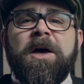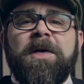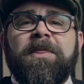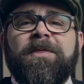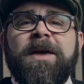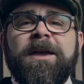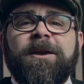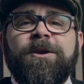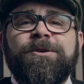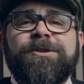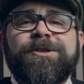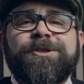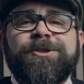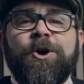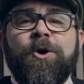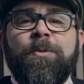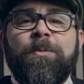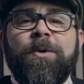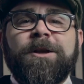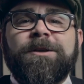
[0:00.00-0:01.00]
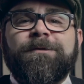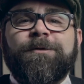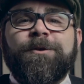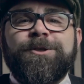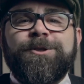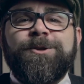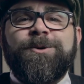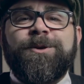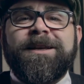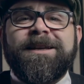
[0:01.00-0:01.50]
Thank you so much for
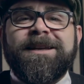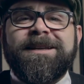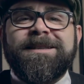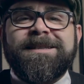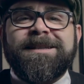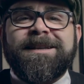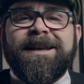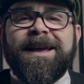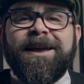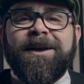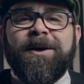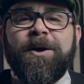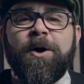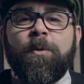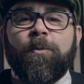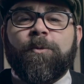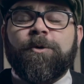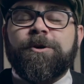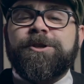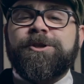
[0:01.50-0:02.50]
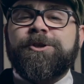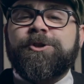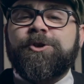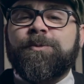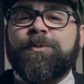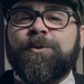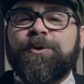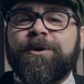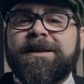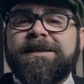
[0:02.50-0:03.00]
tuning in today. We're
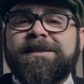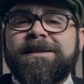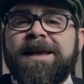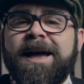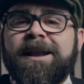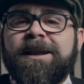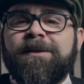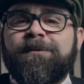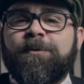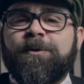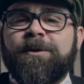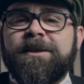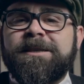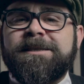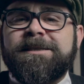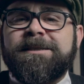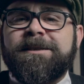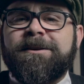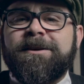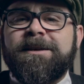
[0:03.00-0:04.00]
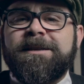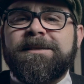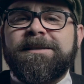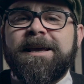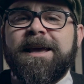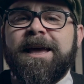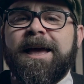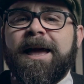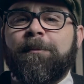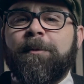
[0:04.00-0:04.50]
super excited for this series,
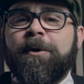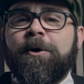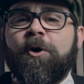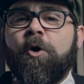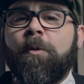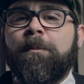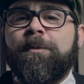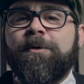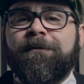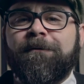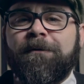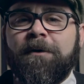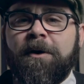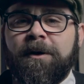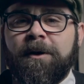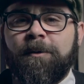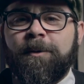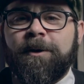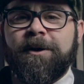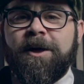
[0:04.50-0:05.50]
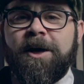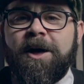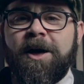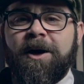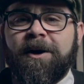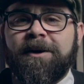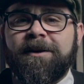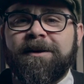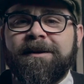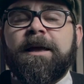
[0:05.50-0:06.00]
and we hope you follow
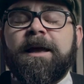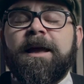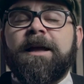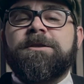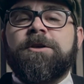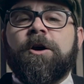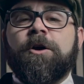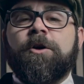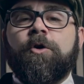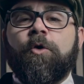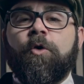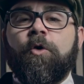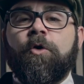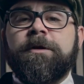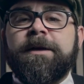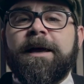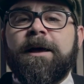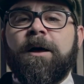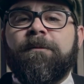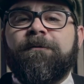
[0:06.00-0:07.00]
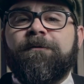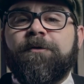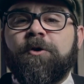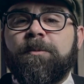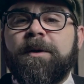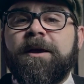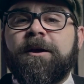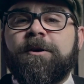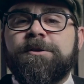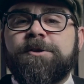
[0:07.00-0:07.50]
along. It's our goal to help
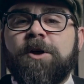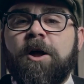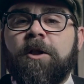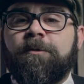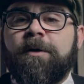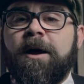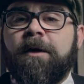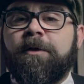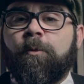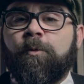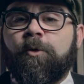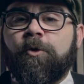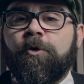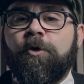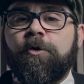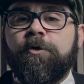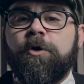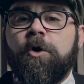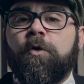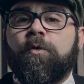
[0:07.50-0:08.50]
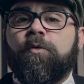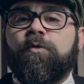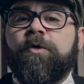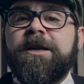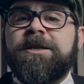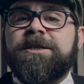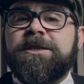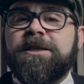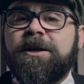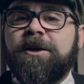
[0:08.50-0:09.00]
filmmakers all around the world
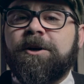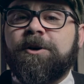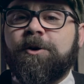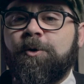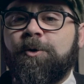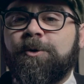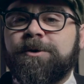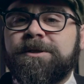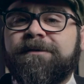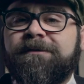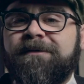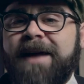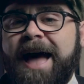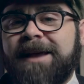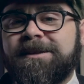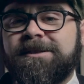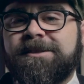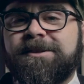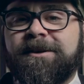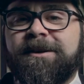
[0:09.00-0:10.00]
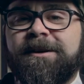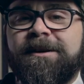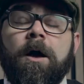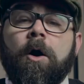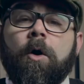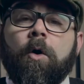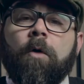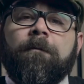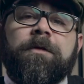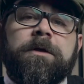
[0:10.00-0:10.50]
reach their goals faster.
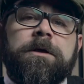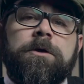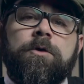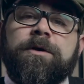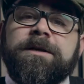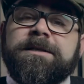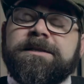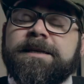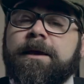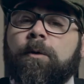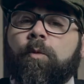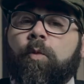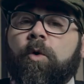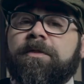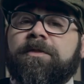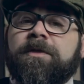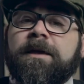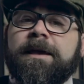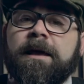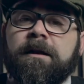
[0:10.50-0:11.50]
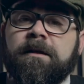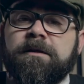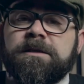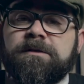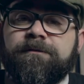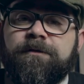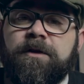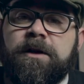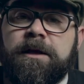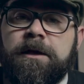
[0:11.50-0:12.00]
Hopefully you can take one thing out of this
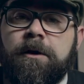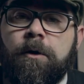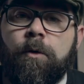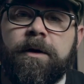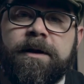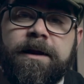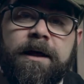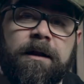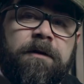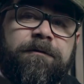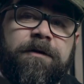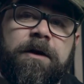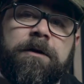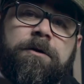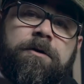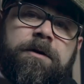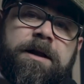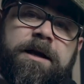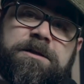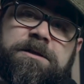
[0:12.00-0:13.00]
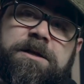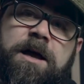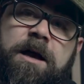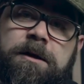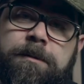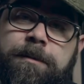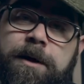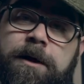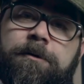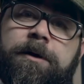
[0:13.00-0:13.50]
video and elevate your next
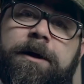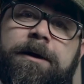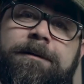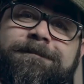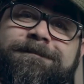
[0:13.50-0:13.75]
documentary.